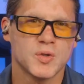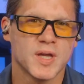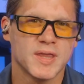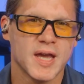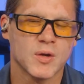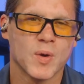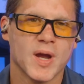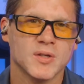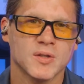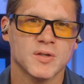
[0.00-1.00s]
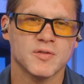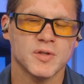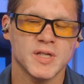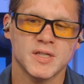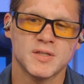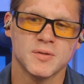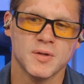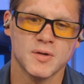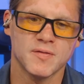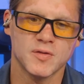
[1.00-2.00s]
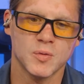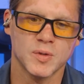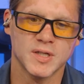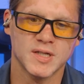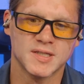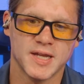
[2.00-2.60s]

you get that granular if you needed to, though? If you wanted to